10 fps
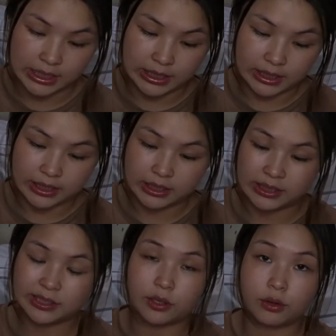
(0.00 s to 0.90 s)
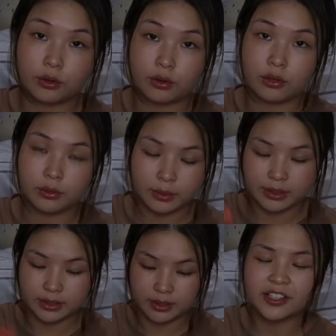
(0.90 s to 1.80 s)
and a coral
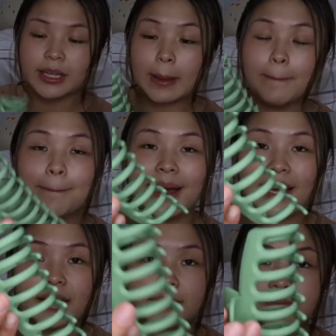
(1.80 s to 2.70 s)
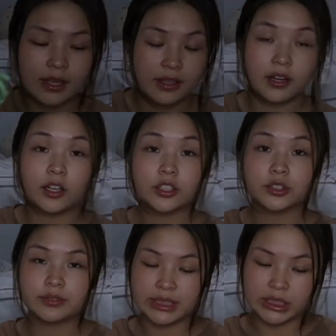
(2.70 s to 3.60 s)
one they're like matte they're
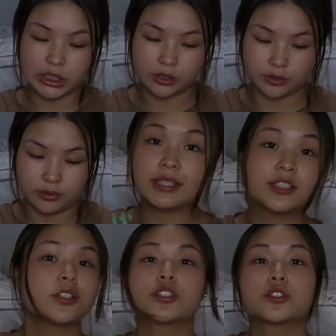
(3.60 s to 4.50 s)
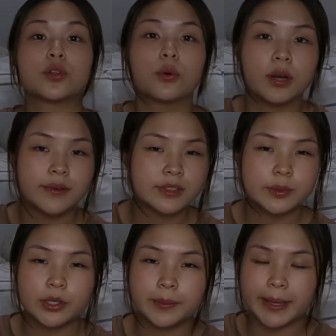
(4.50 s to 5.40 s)
also really cute these are so
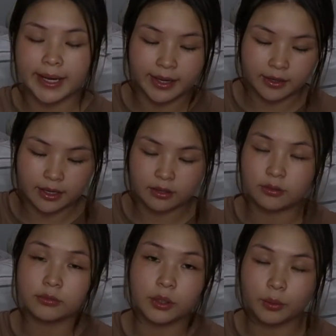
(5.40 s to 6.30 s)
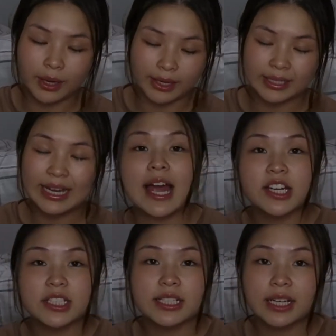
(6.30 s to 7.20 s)
comfortable on my hair i don't know why i
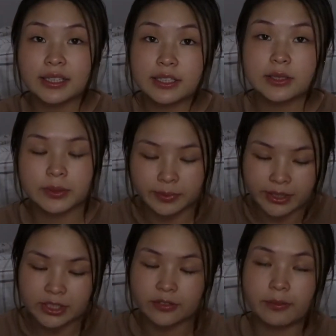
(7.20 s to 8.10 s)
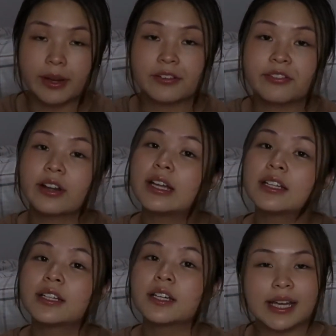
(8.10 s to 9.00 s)
actually got this inspiration from my
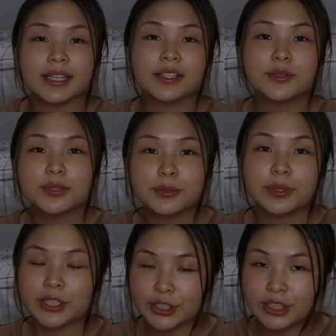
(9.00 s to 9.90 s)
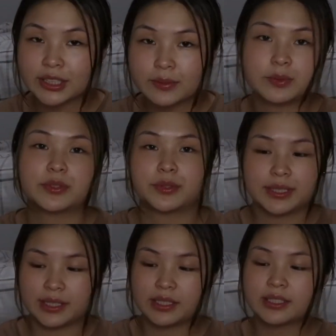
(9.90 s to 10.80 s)
friend i used one of her clips which was
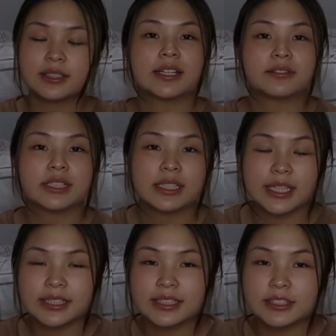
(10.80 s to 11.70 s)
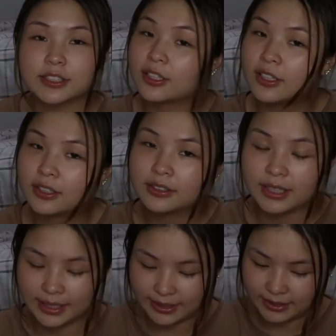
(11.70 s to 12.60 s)
these and i really liked it so
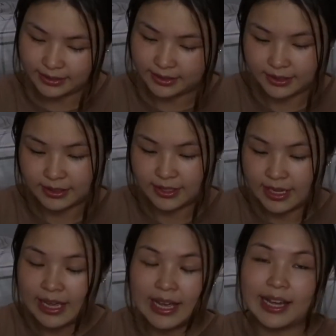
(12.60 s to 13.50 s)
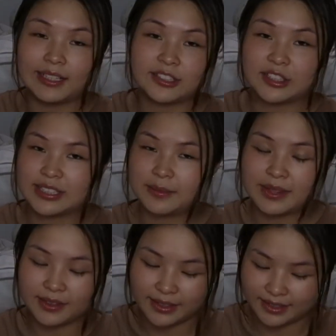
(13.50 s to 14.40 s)
i asked her to send me
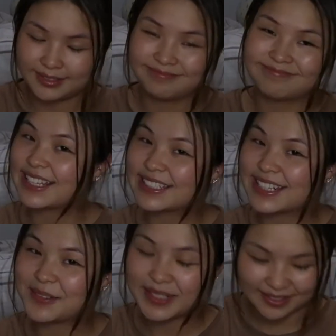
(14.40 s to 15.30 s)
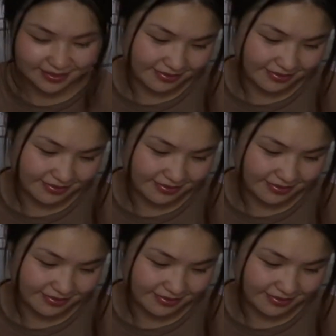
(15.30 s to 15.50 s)
the link thanks jamie